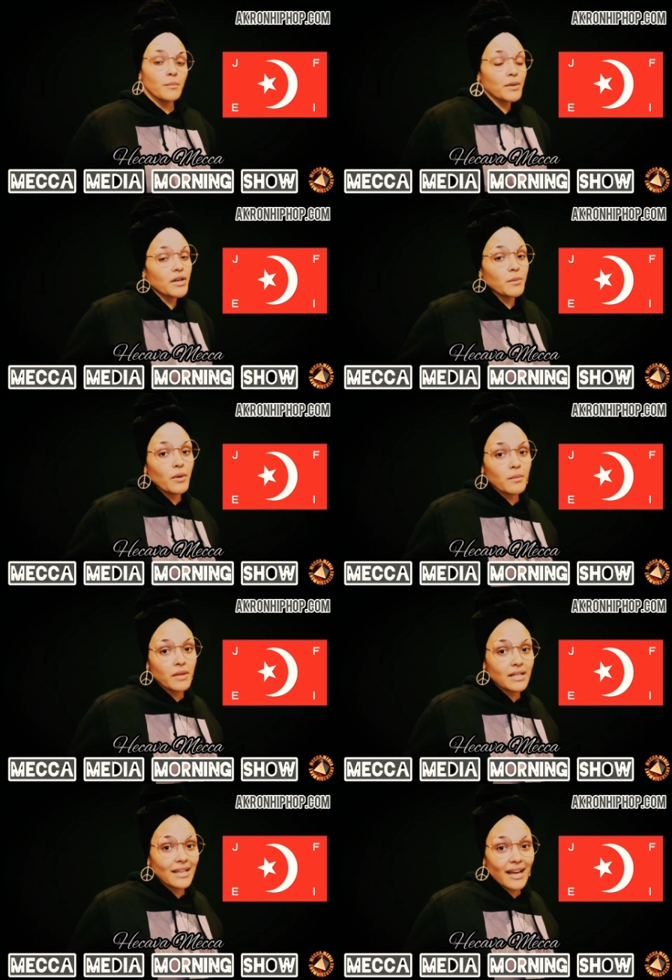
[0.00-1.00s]
Period, point
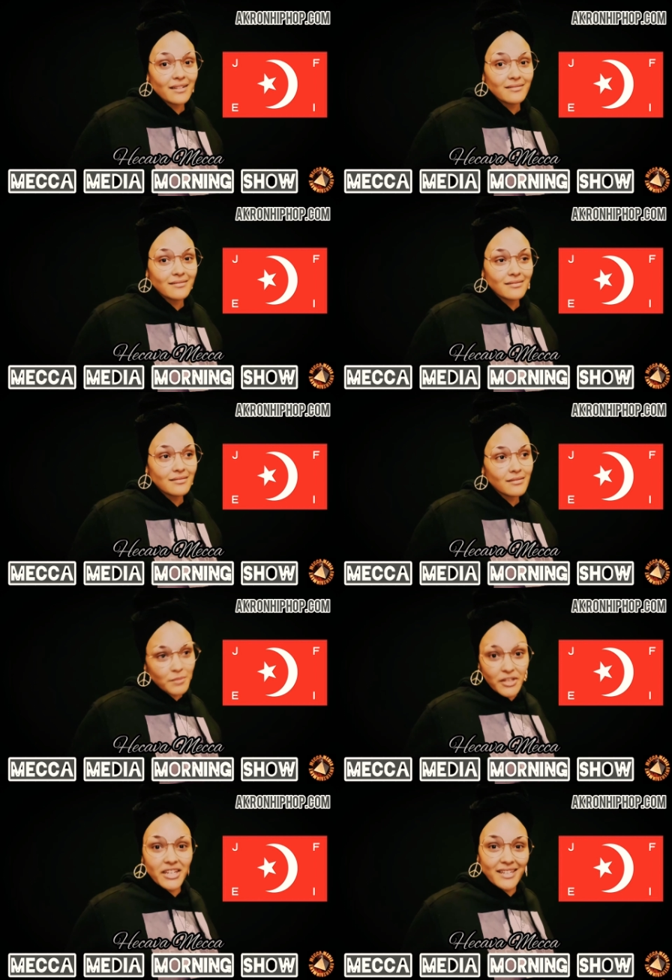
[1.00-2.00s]
blank, that.
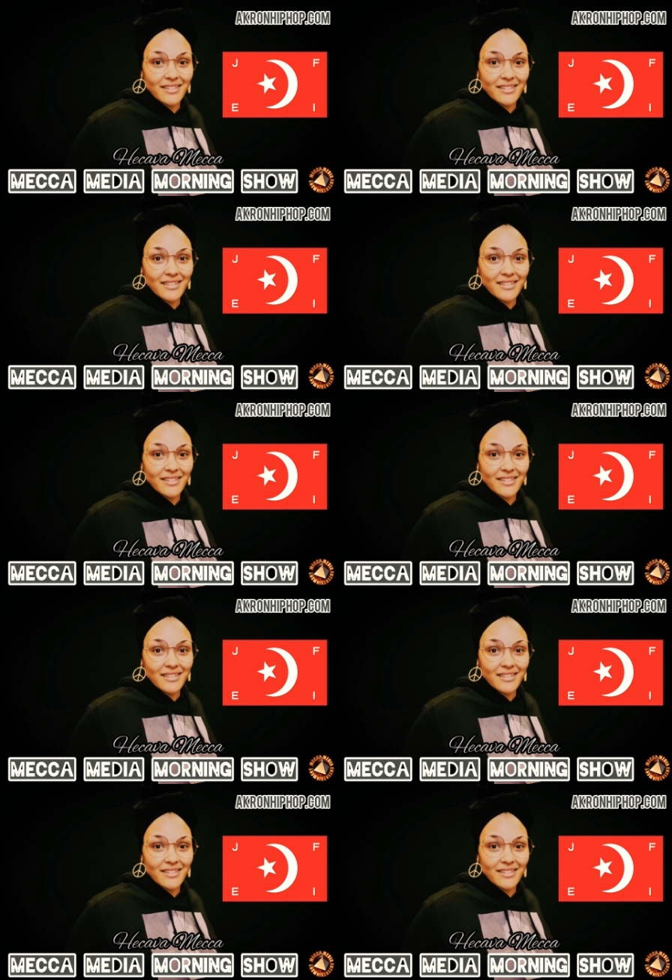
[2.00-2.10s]
Period.